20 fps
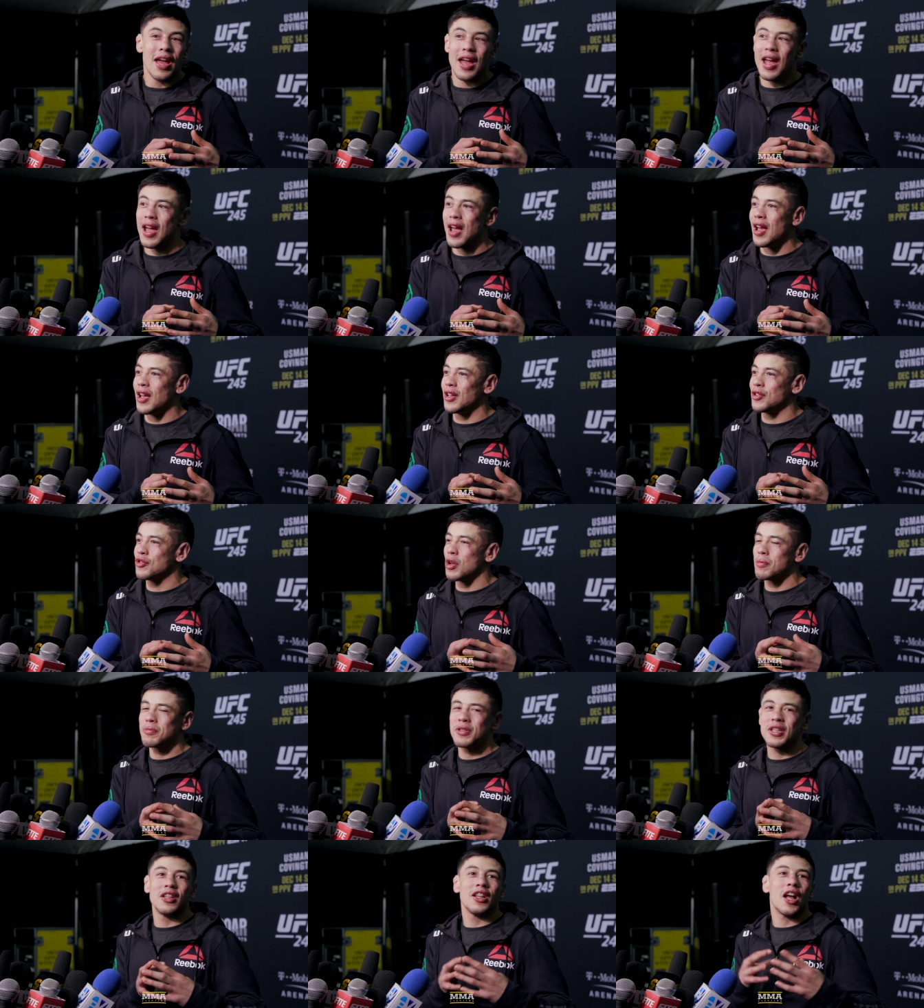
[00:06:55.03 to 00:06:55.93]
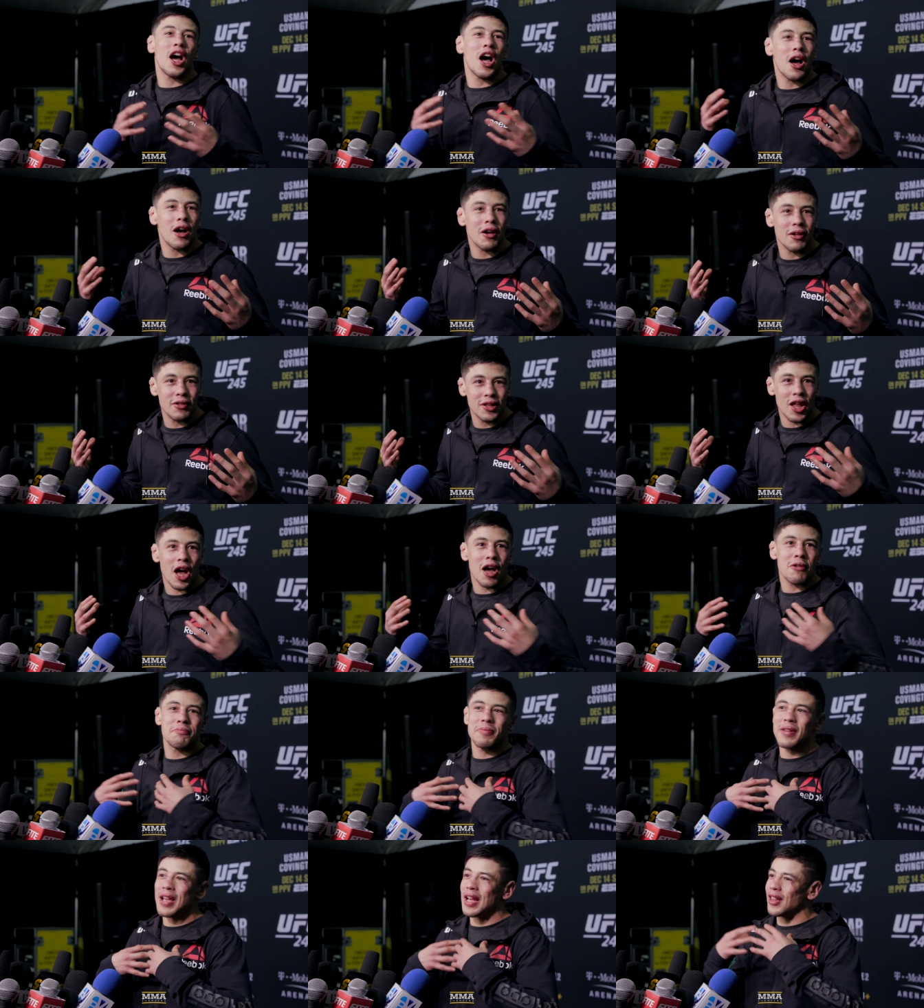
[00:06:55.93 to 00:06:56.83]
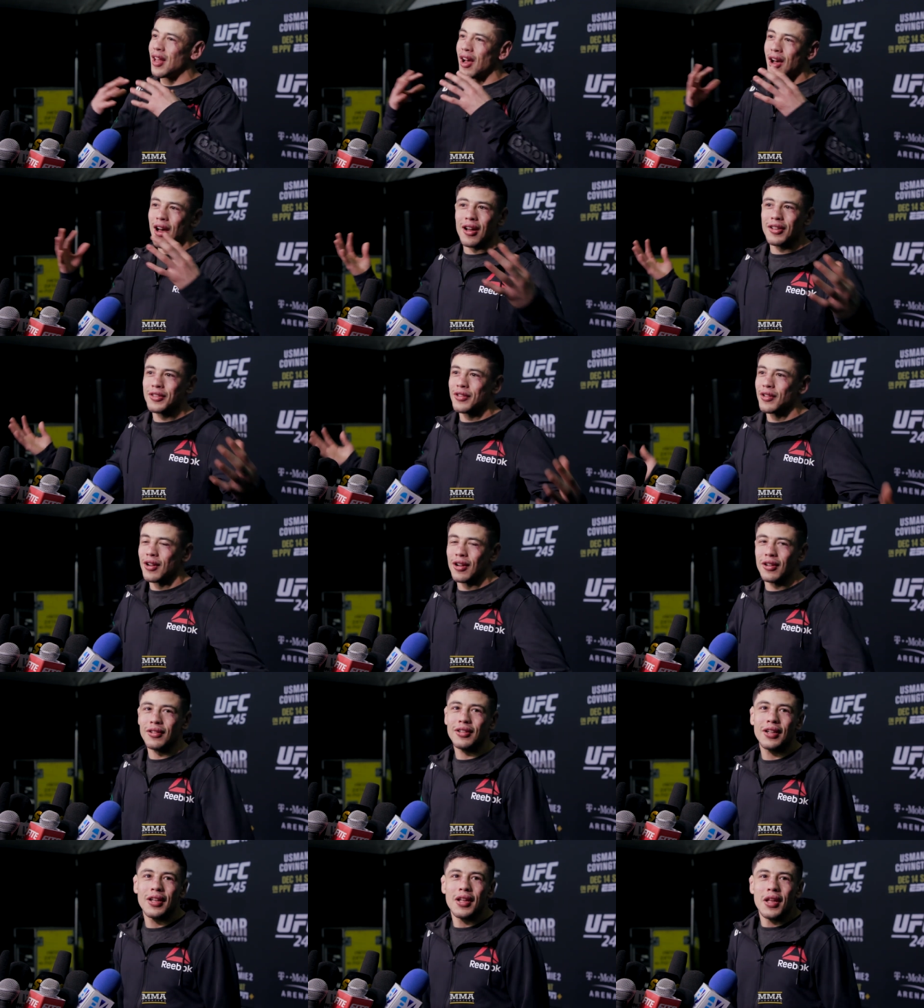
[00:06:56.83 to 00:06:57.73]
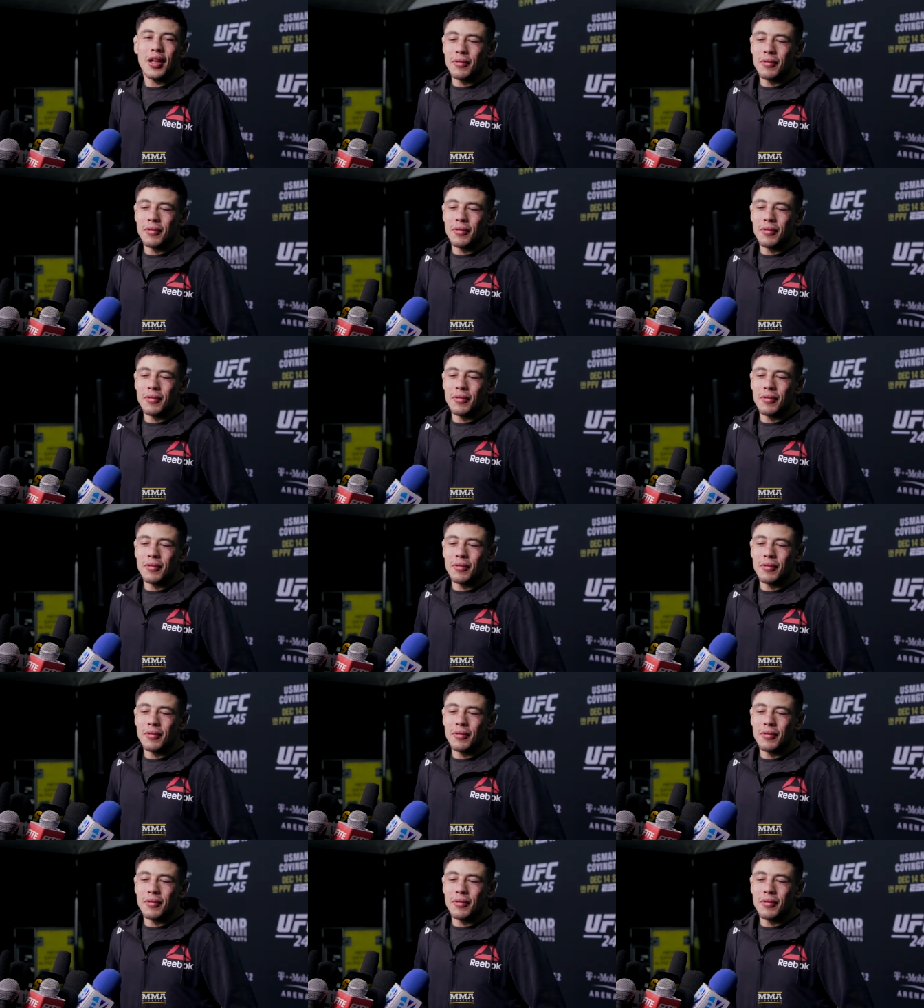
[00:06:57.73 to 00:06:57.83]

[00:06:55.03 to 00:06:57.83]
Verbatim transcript: Uh, lo- loved me a lot, you know.